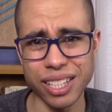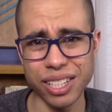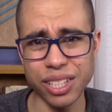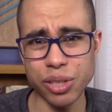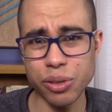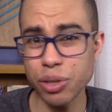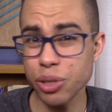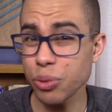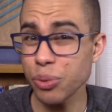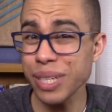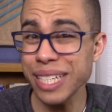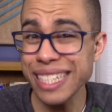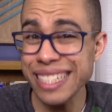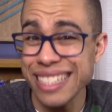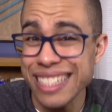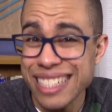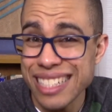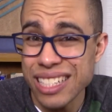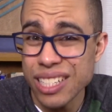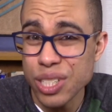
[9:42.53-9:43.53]
You can agree
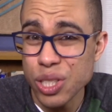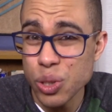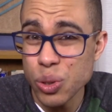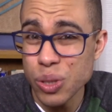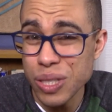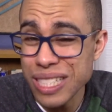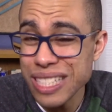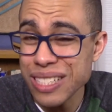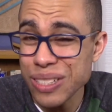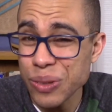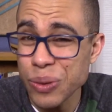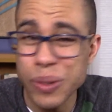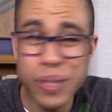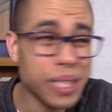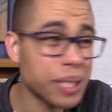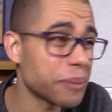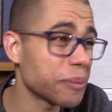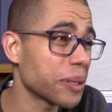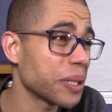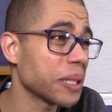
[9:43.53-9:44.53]
to
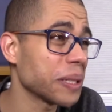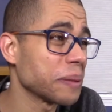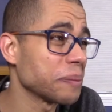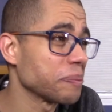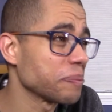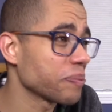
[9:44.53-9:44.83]
disagree, but